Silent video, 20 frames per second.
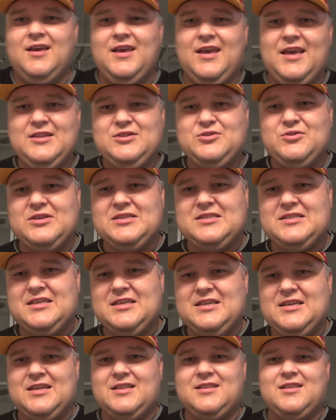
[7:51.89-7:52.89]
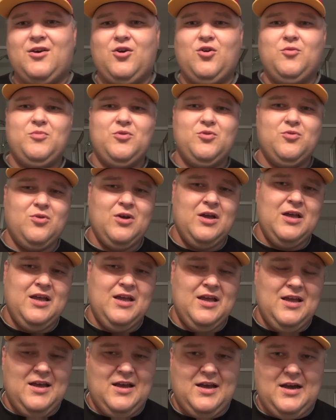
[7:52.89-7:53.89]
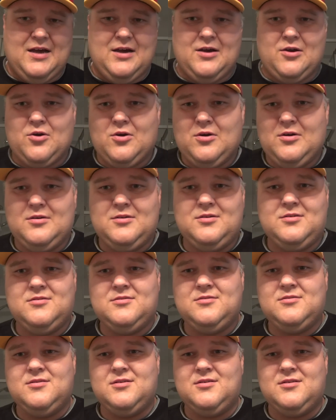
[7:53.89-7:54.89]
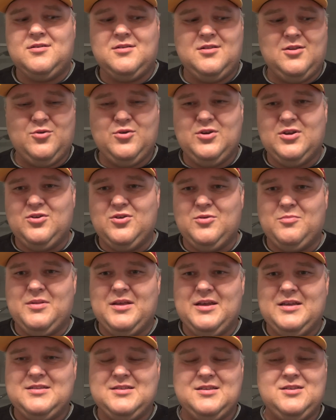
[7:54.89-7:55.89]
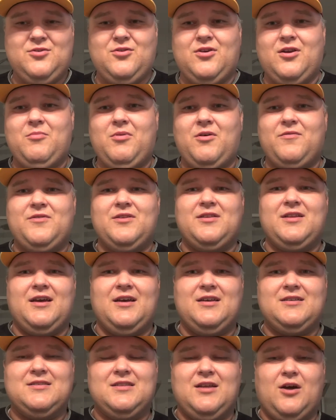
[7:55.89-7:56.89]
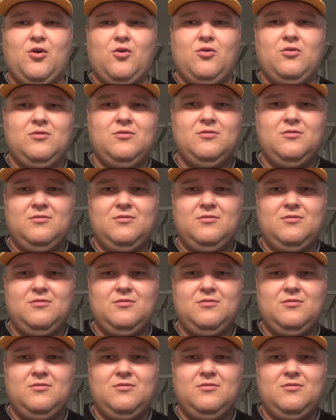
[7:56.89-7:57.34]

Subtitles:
interesting, and I hope you are loading your blades in your above the ties now